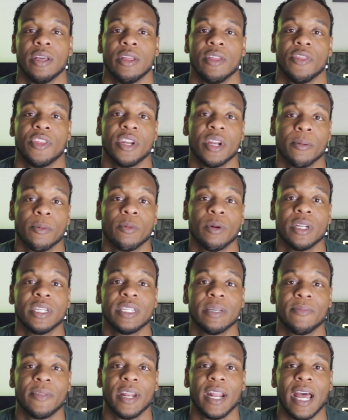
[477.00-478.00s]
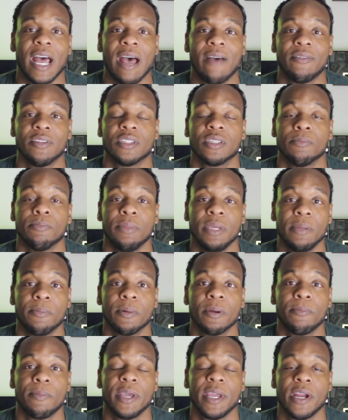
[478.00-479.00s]
The number 1 tip that I have is to be
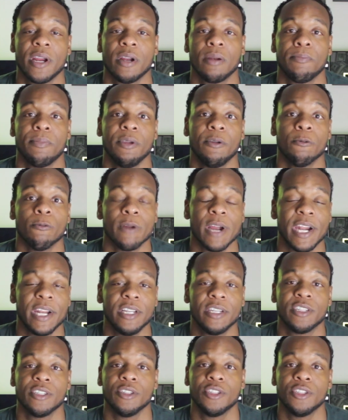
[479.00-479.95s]
prepared, be ready to